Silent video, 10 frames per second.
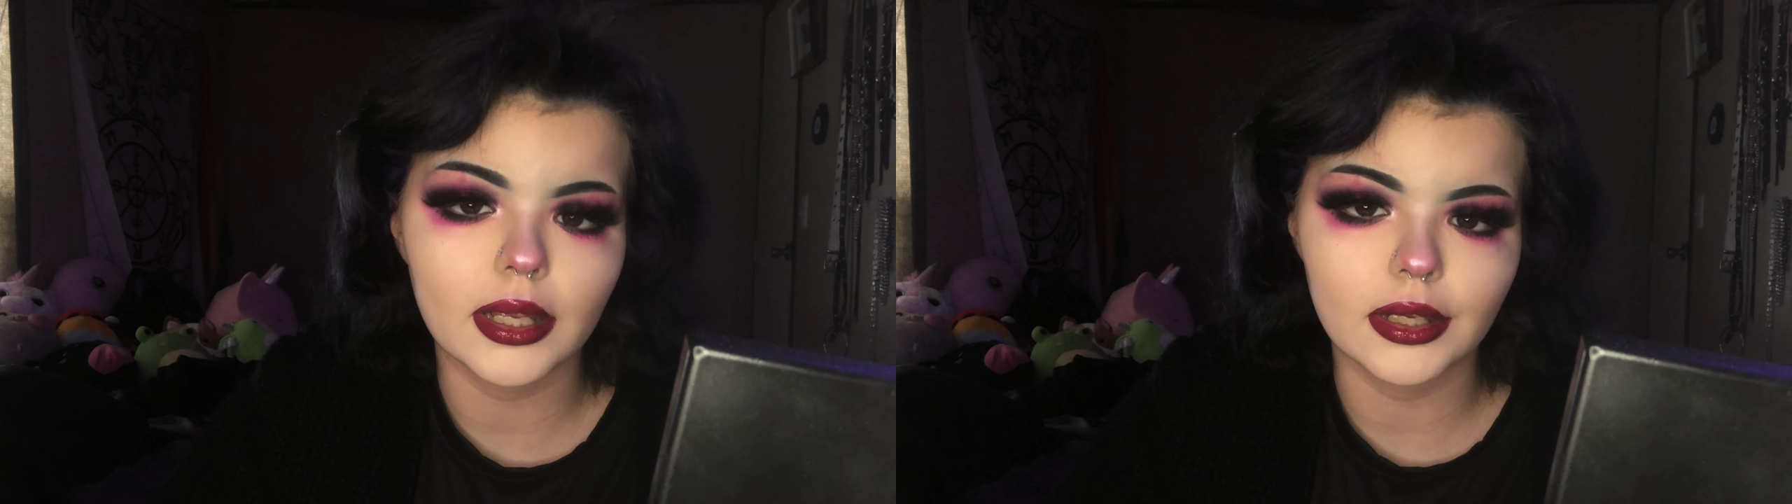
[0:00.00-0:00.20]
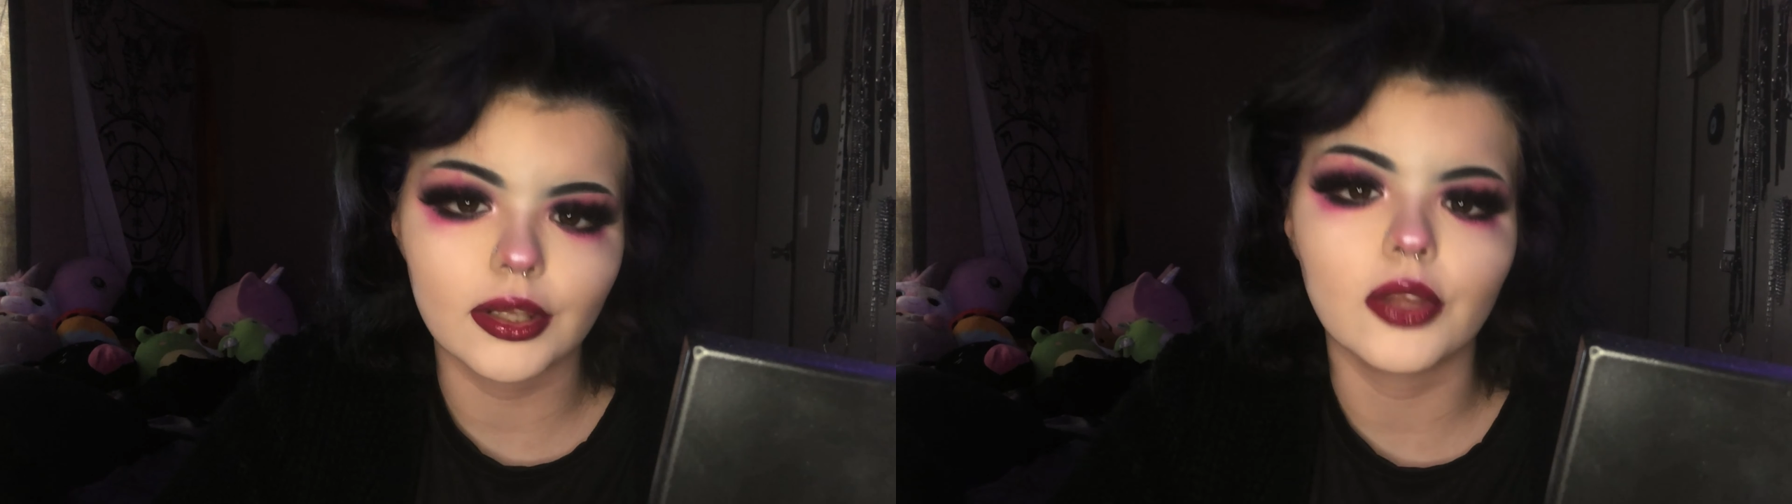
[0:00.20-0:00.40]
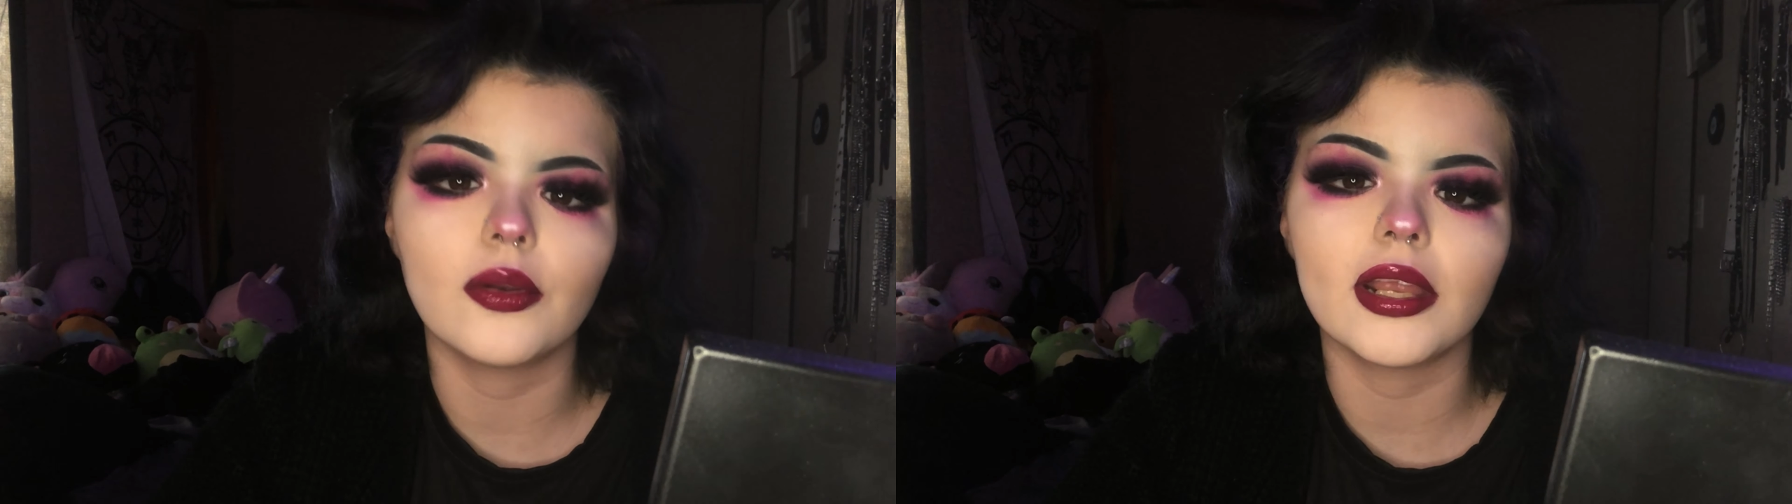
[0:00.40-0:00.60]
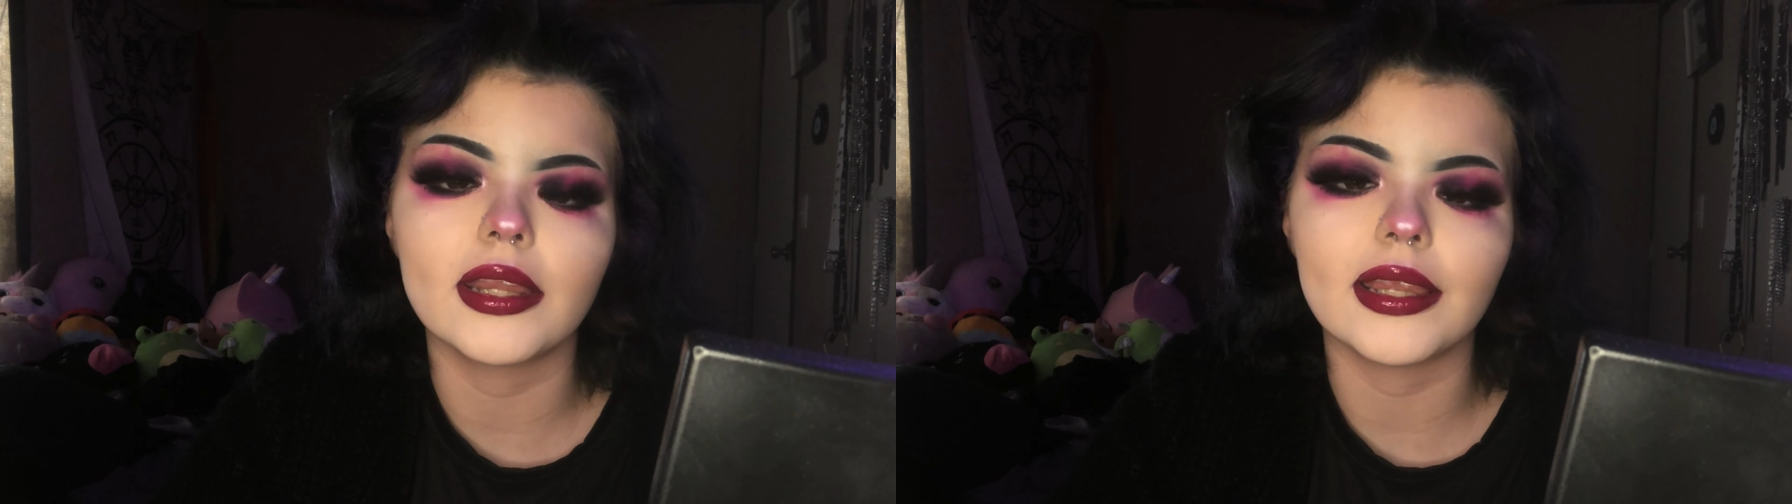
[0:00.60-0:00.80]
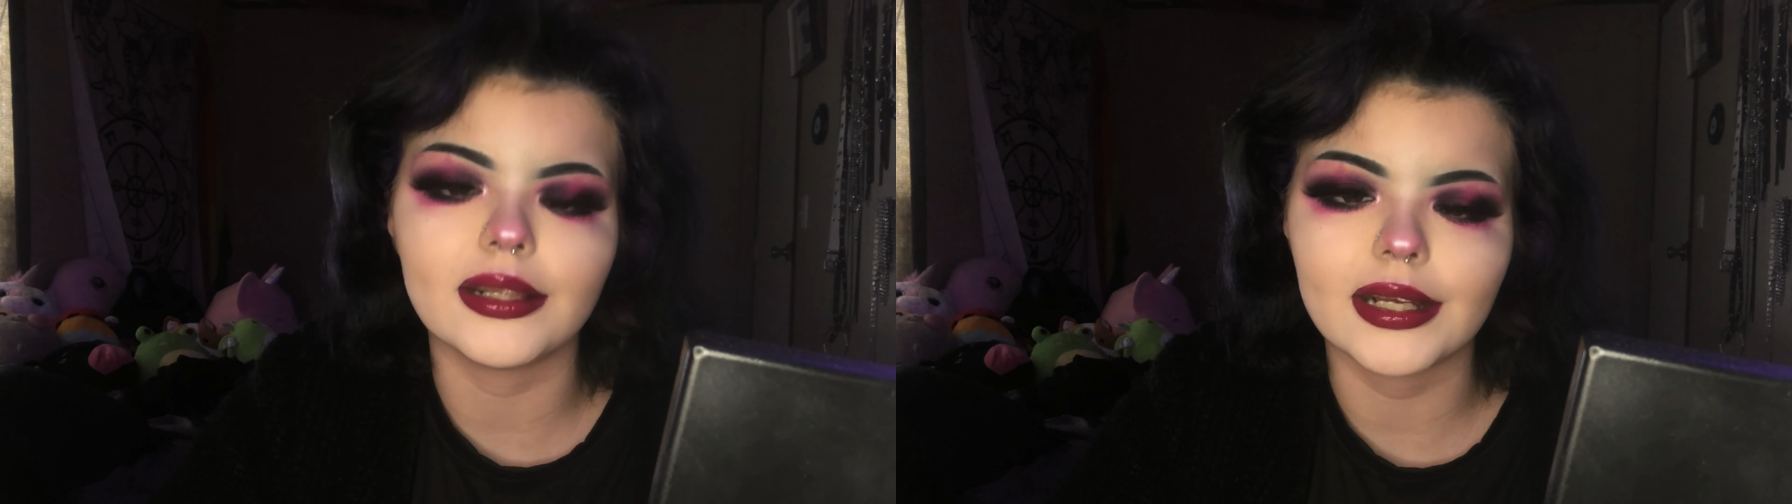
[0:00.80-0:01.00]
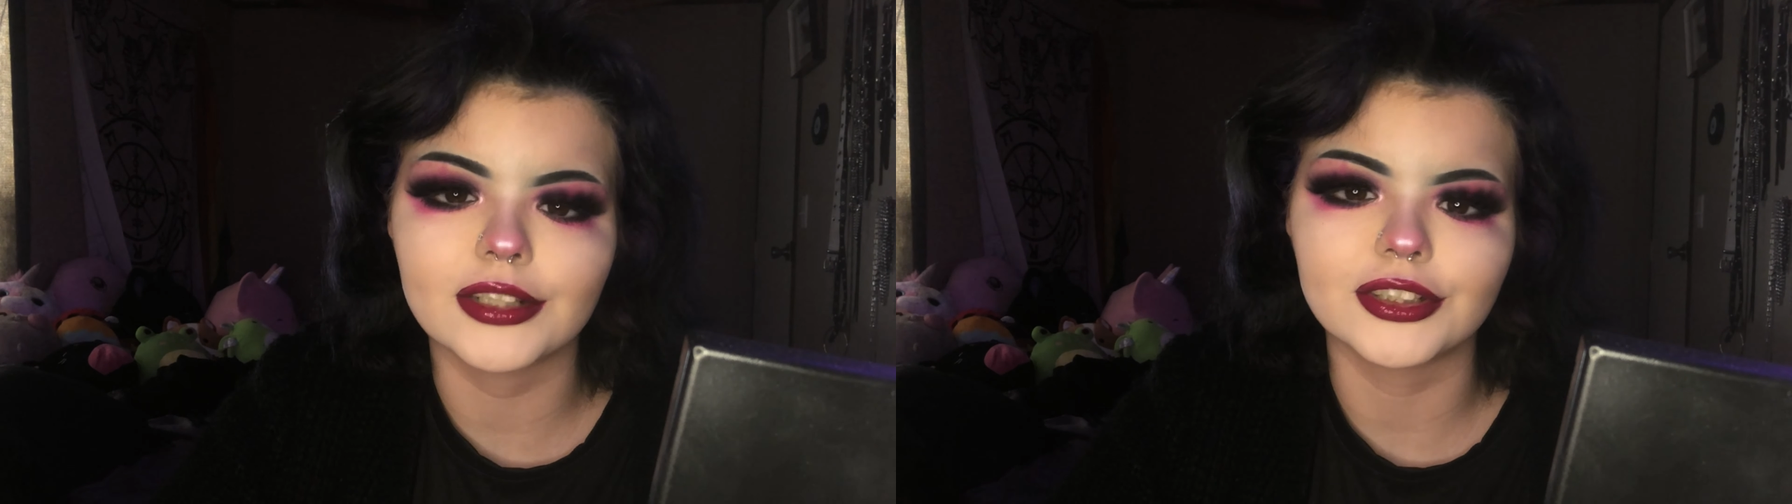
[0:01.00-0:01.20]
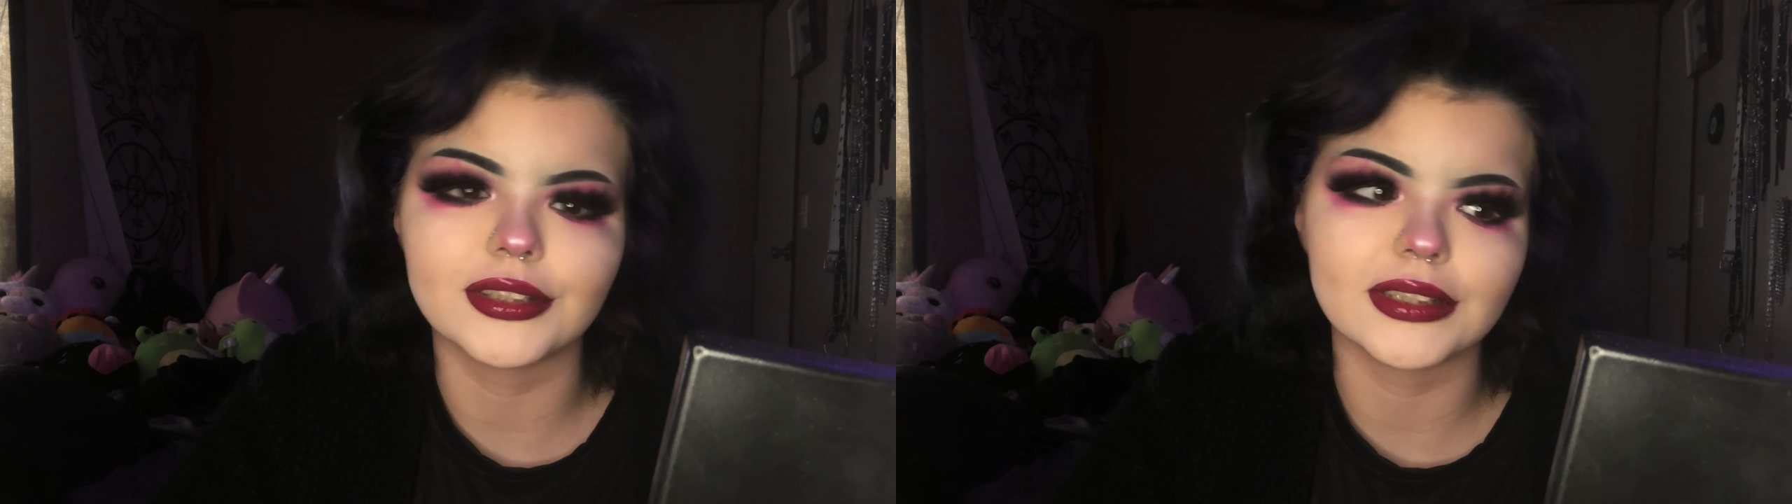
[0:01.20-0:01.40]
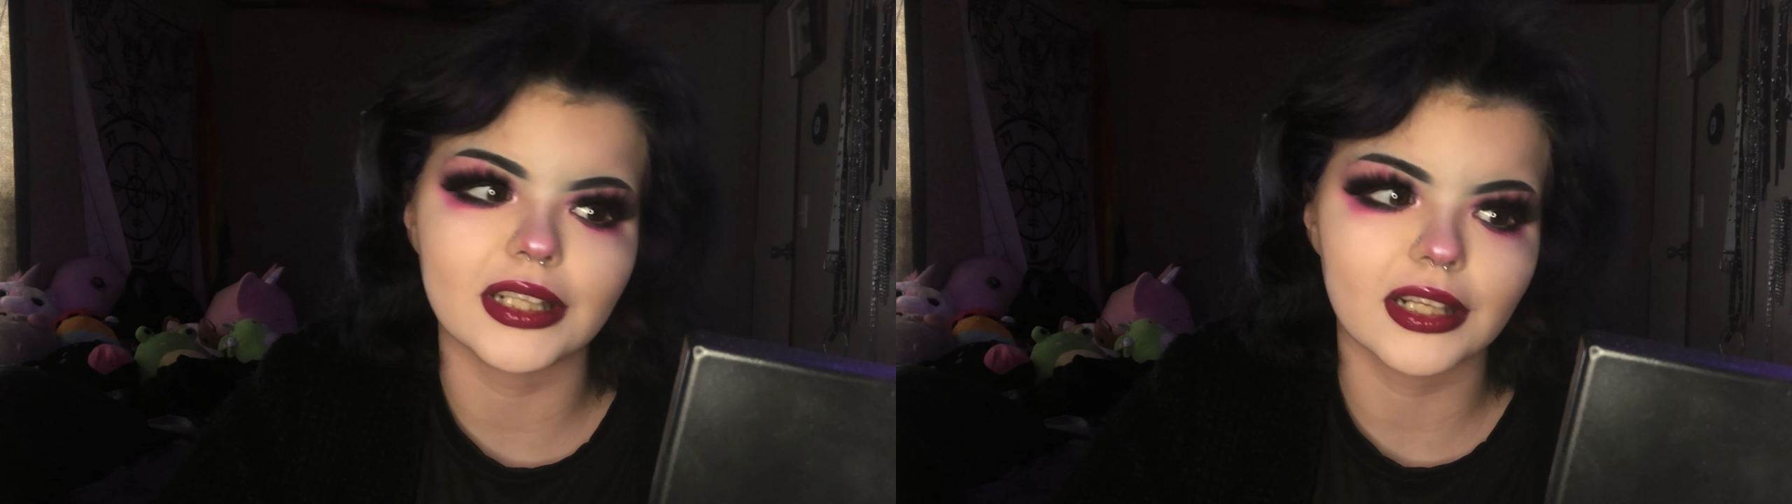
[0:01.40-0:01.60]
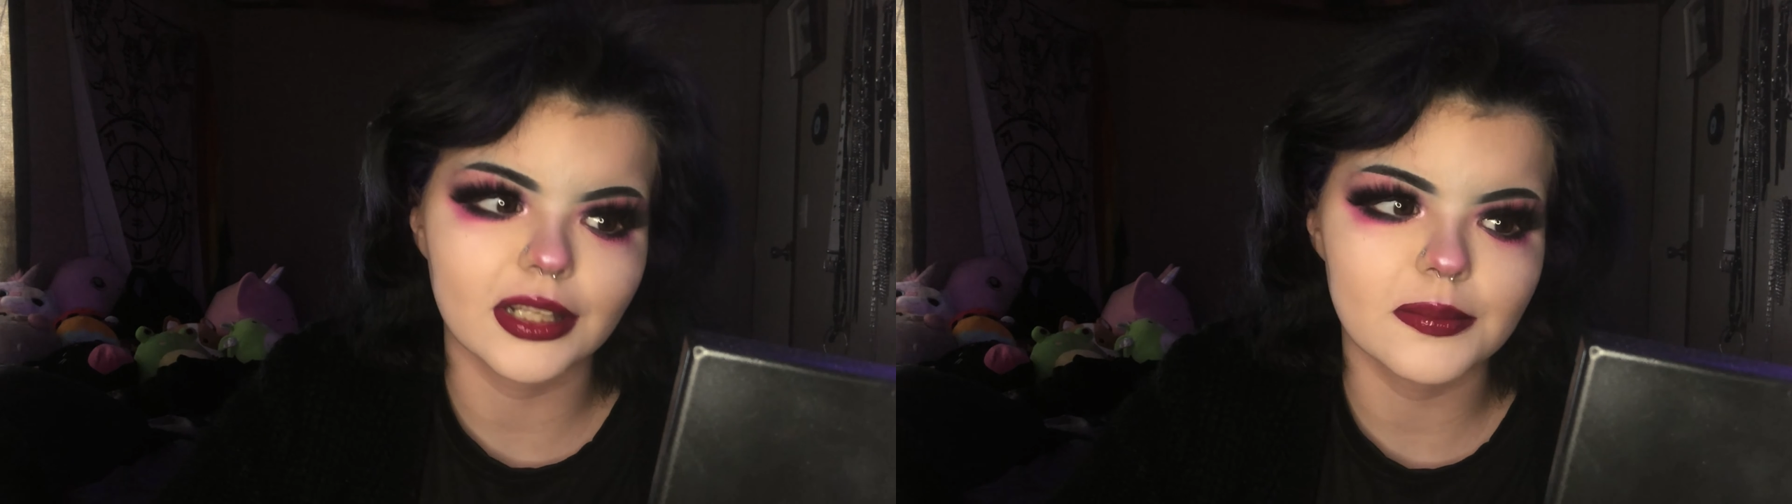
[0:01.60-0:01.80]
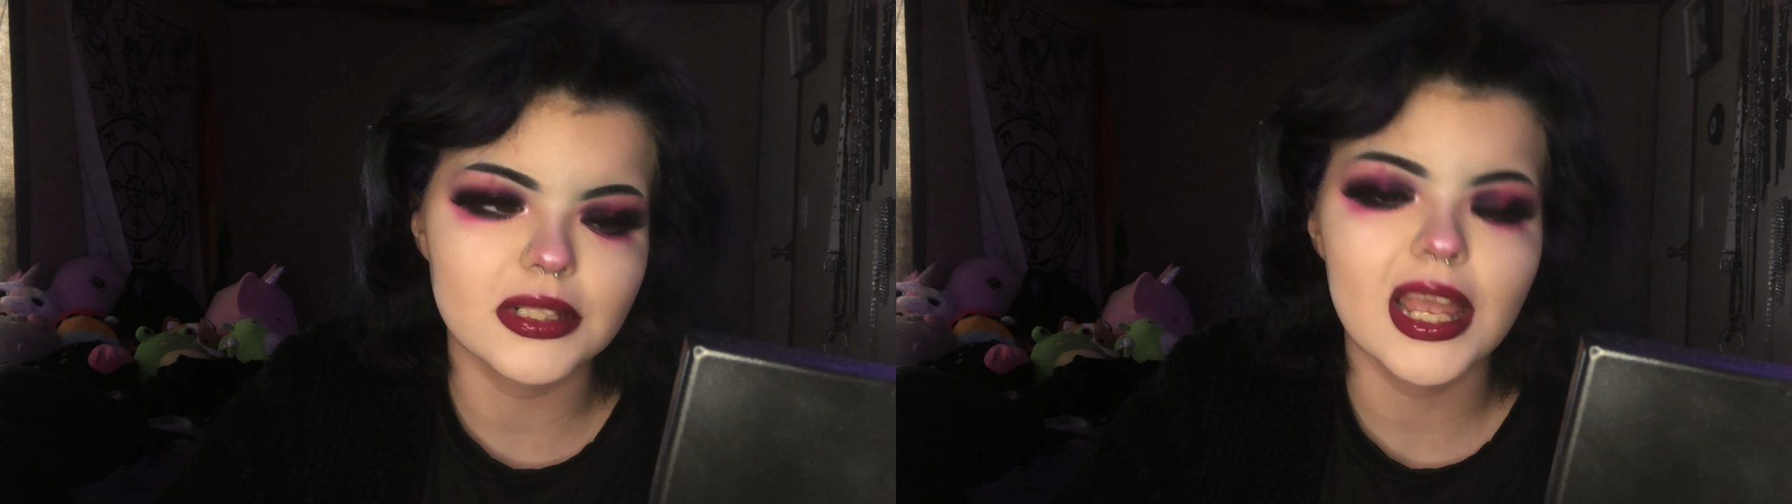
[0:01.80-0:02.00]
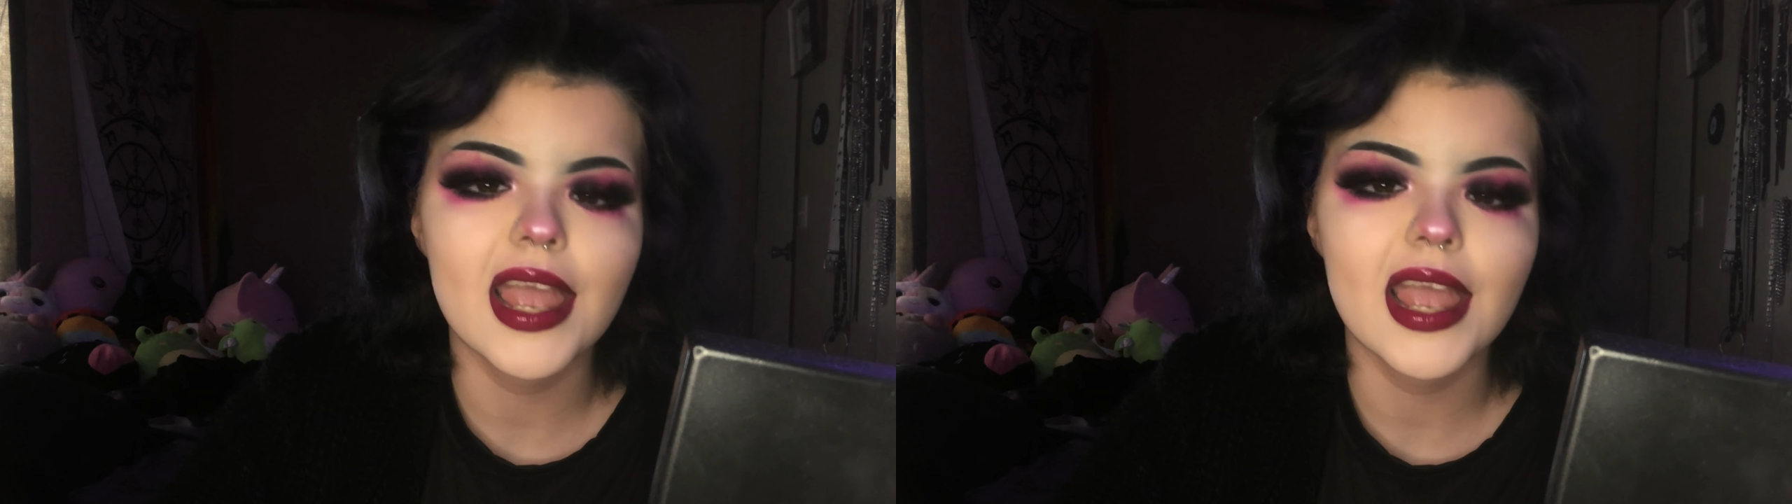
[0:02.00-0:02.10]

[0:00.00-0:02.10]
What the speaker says: including the lashes and lips.